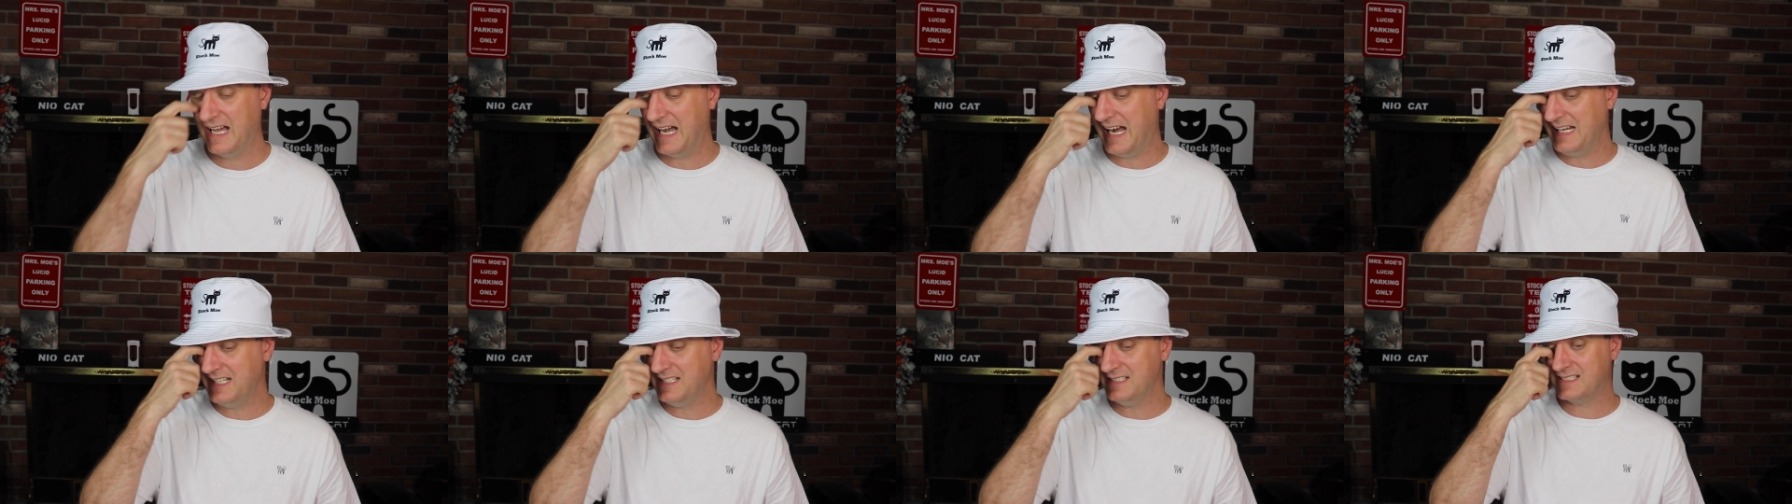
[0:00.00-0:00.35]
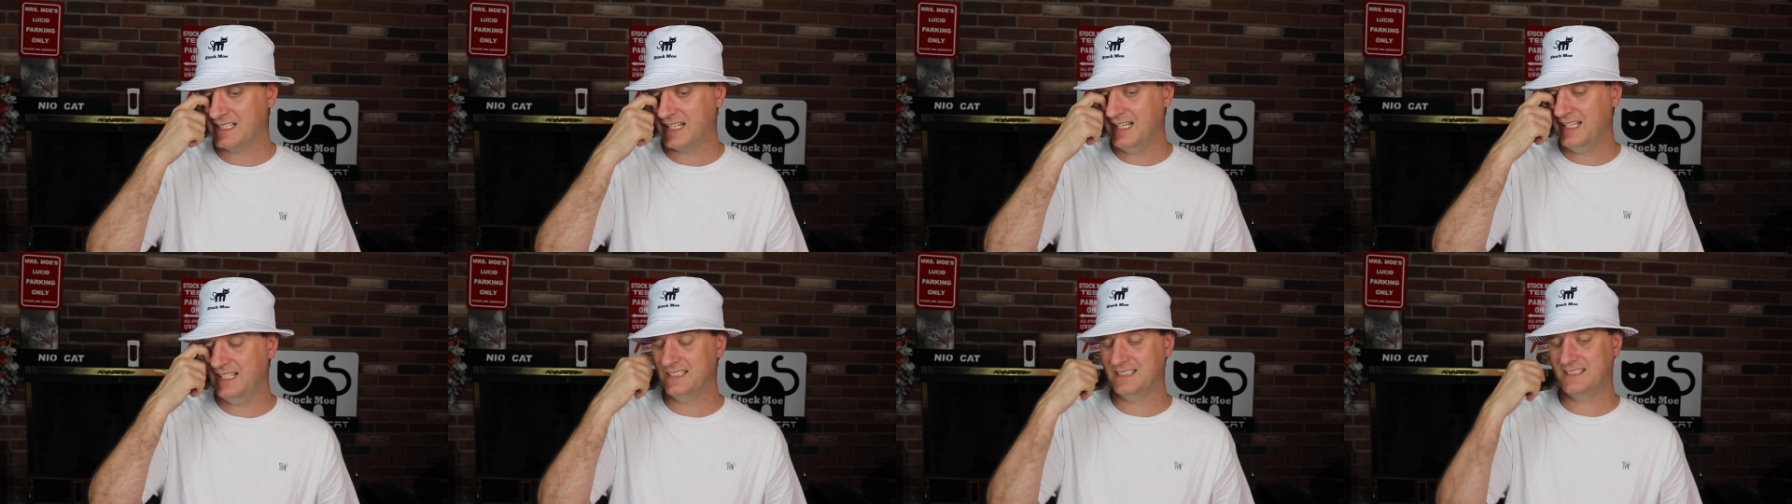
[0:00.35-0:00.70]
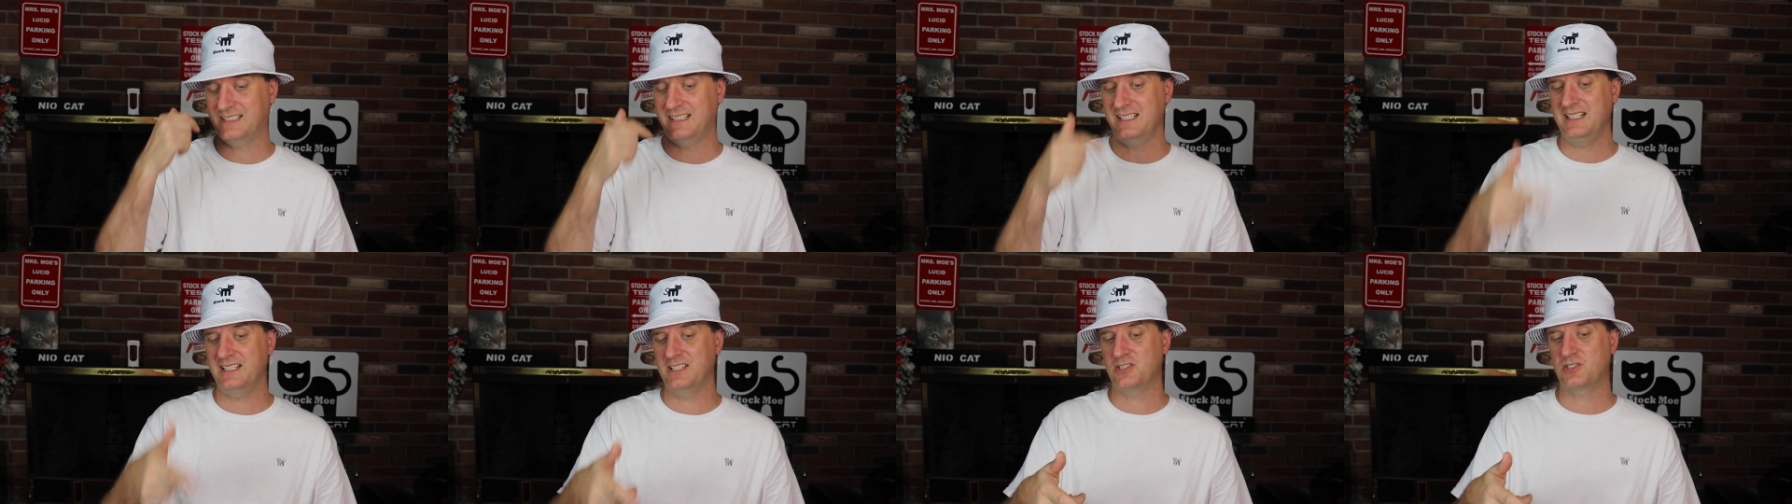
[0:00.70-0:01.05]
I just can't
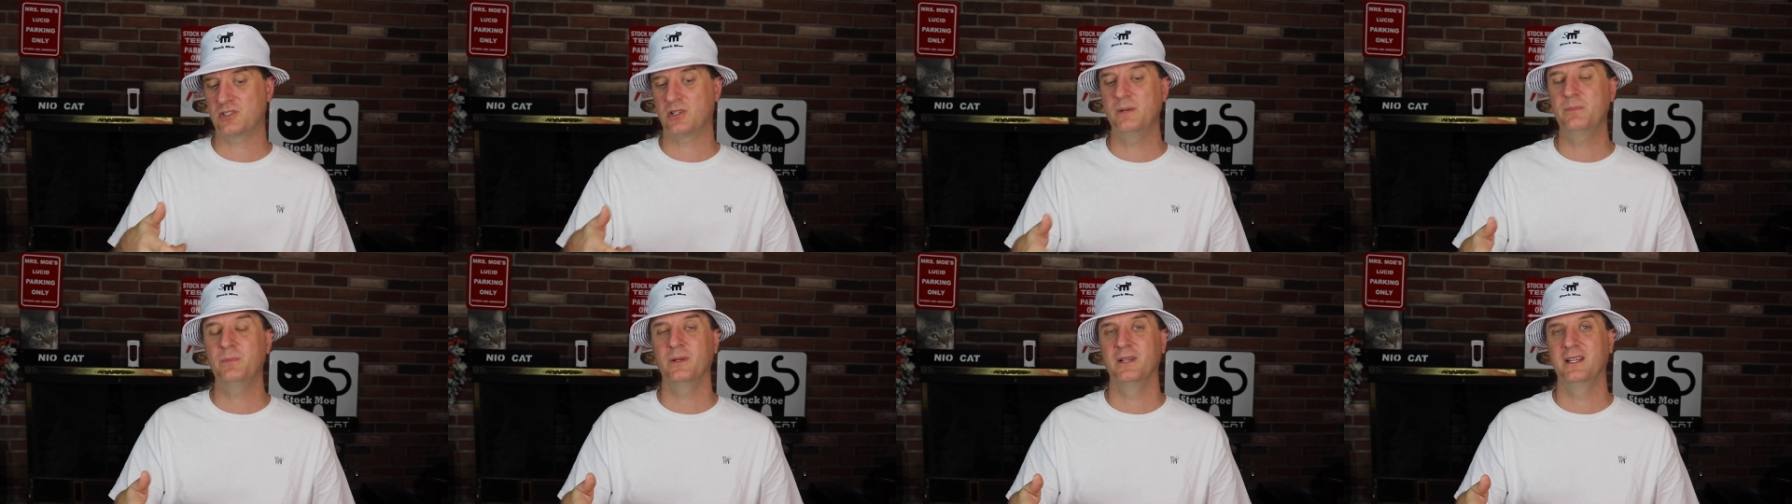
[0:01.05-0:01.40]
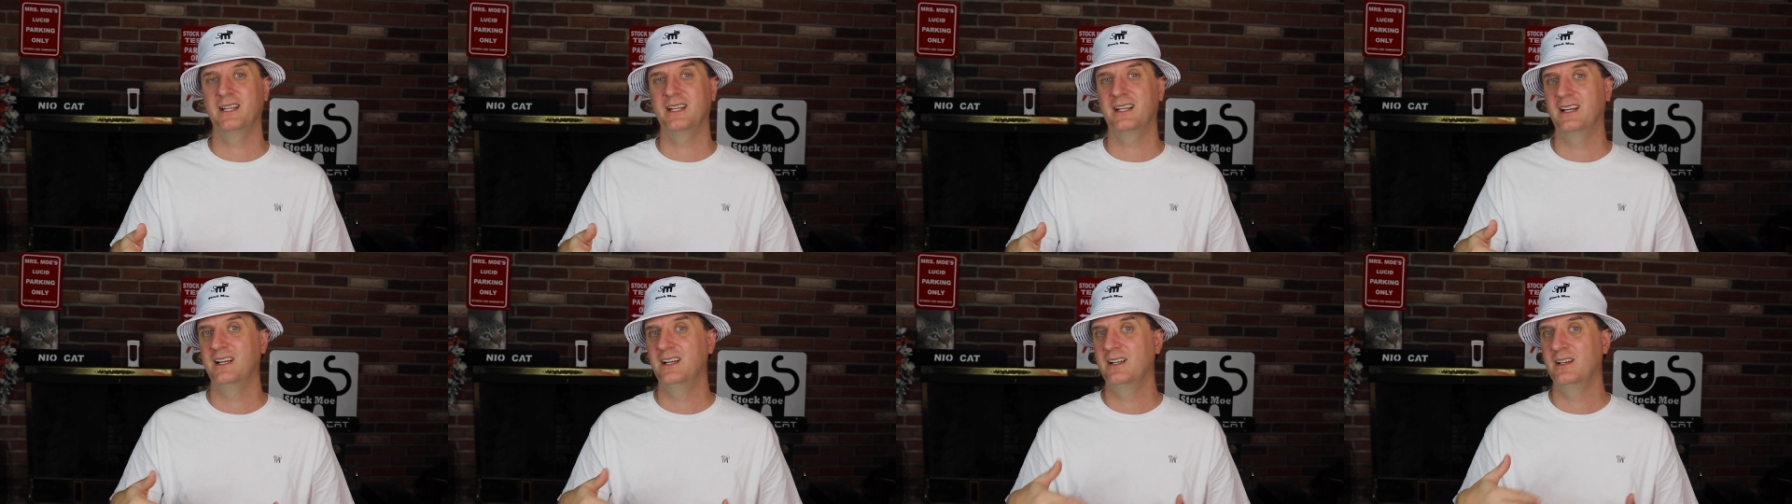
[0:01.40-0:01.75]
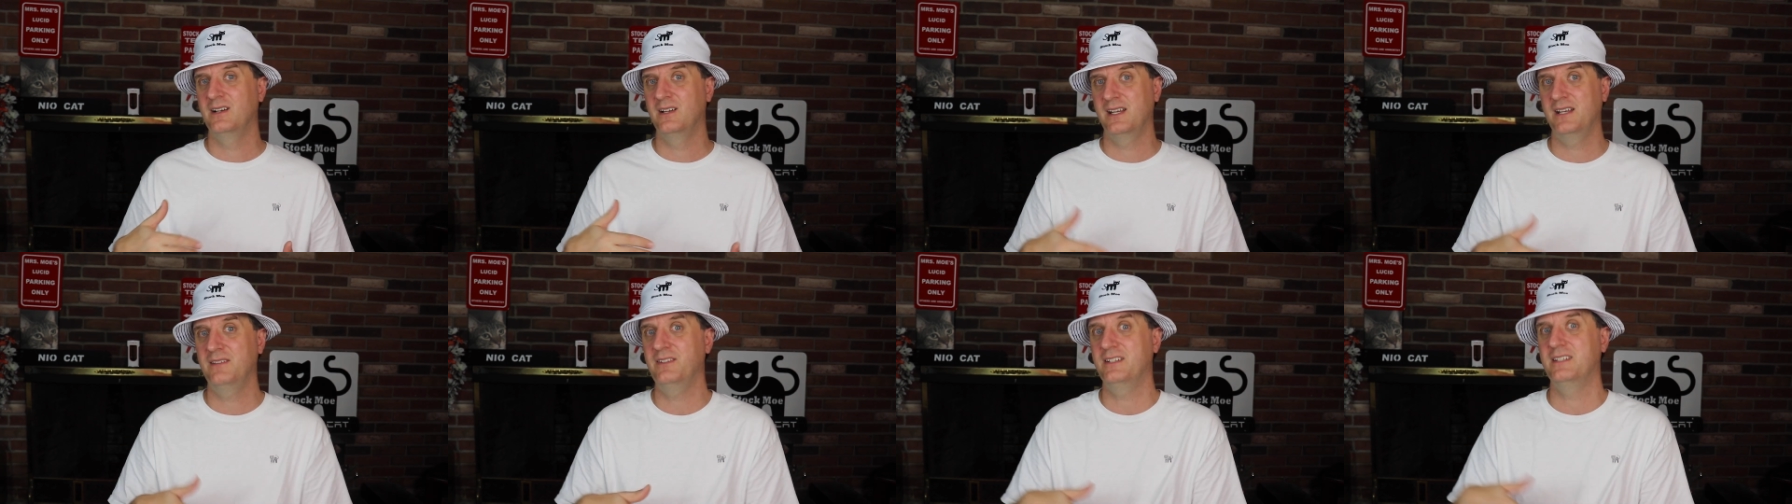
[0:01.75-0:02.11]
see it tripling,
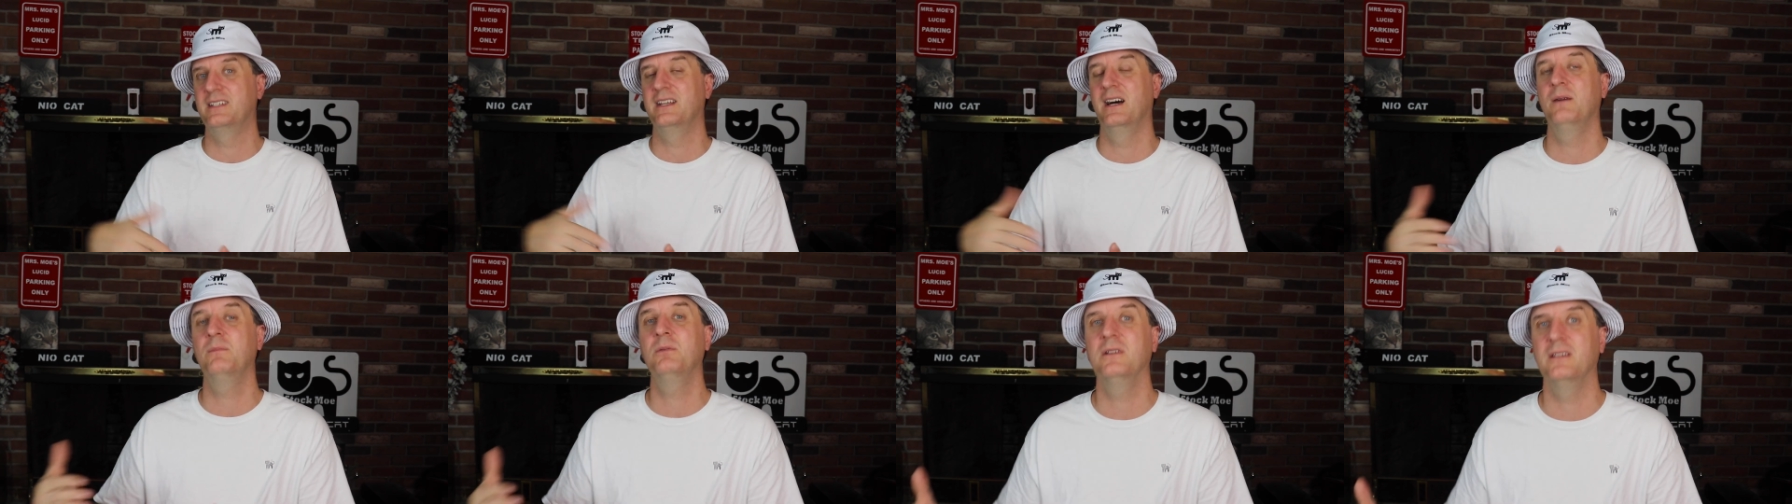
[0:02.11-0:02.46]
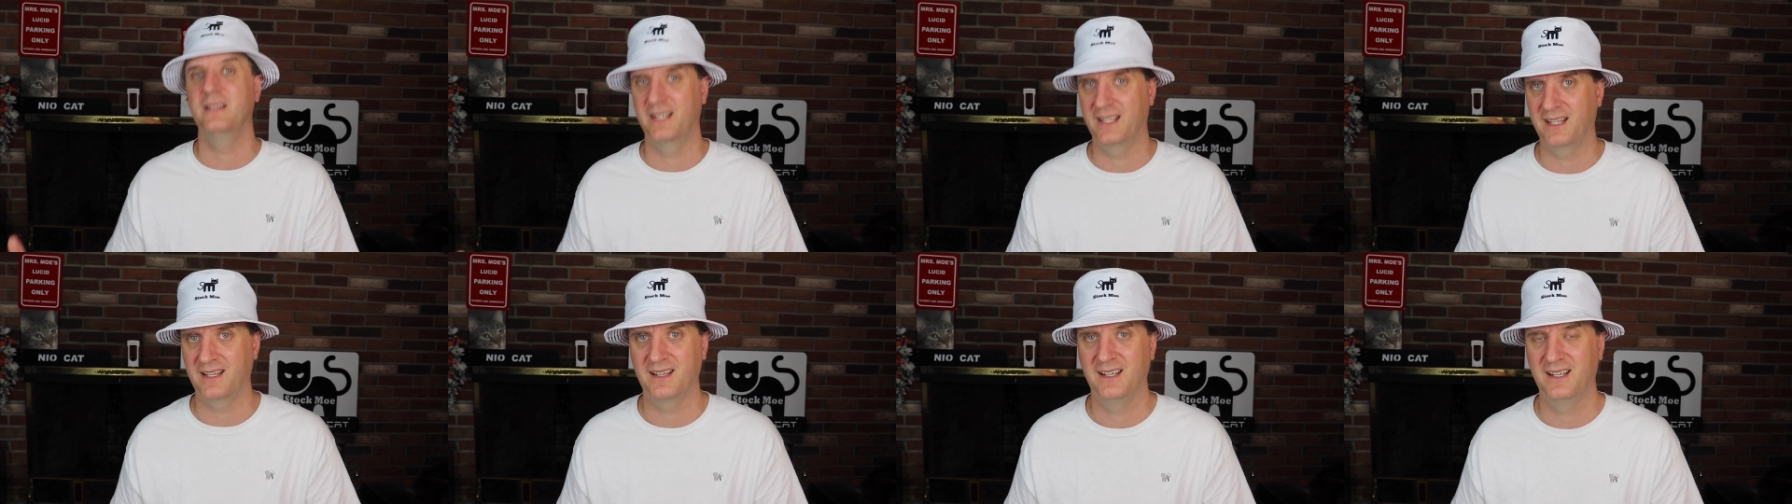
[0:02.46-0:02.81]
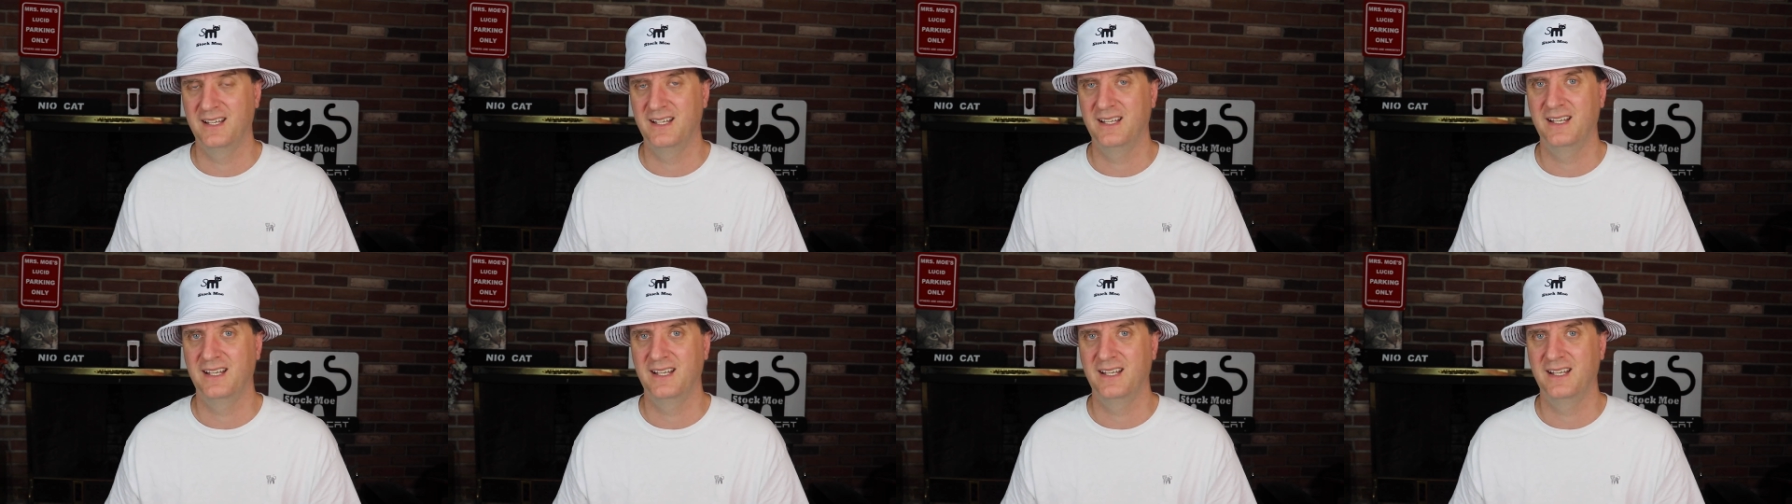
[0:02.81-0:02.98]
even doubling